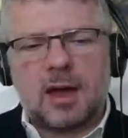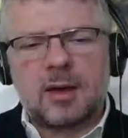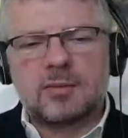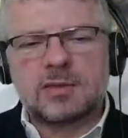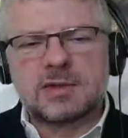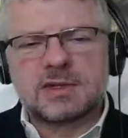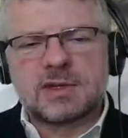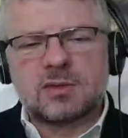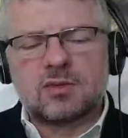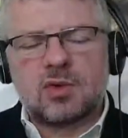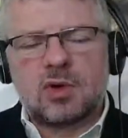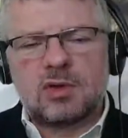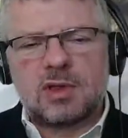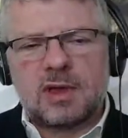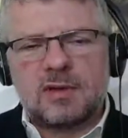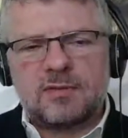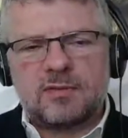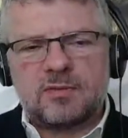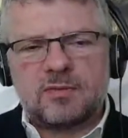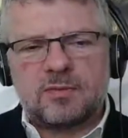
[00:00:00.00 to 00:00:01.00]
So what
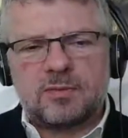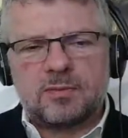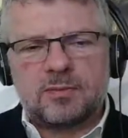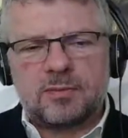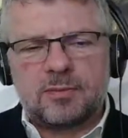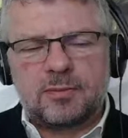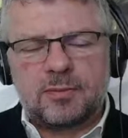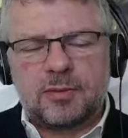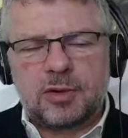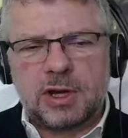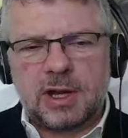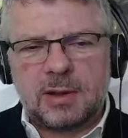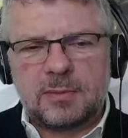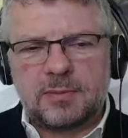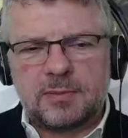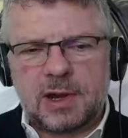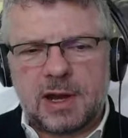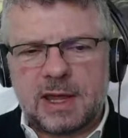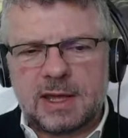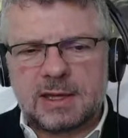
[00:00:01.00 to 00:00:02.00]
they've put in
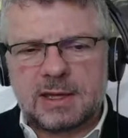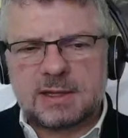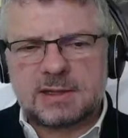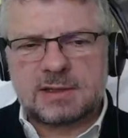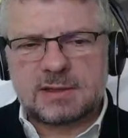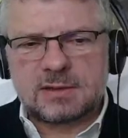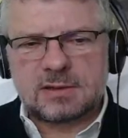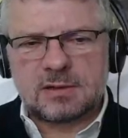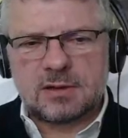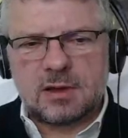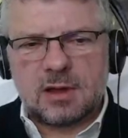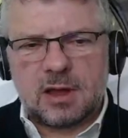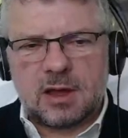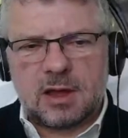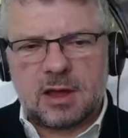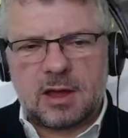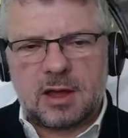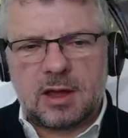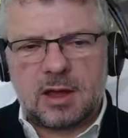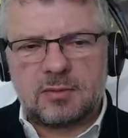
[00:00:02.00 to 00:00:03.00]
place
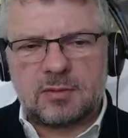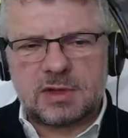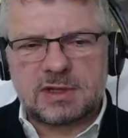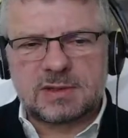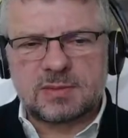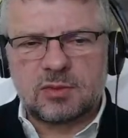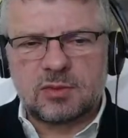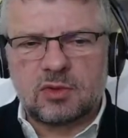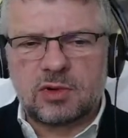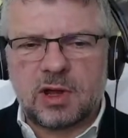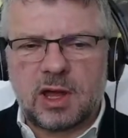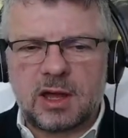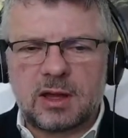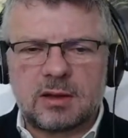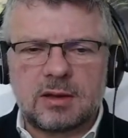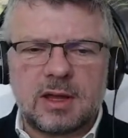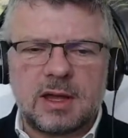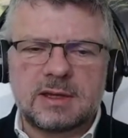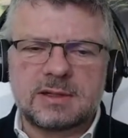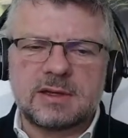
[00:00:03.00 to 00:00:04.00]
this
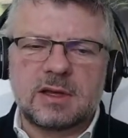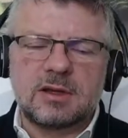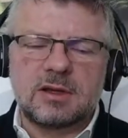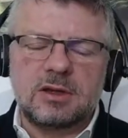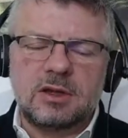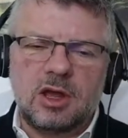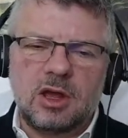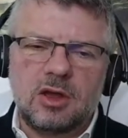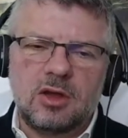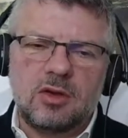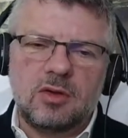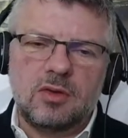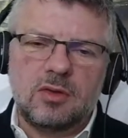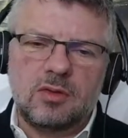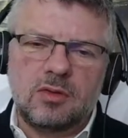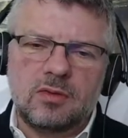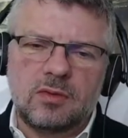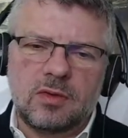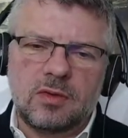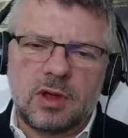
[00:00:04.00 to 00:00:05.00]
morning is a new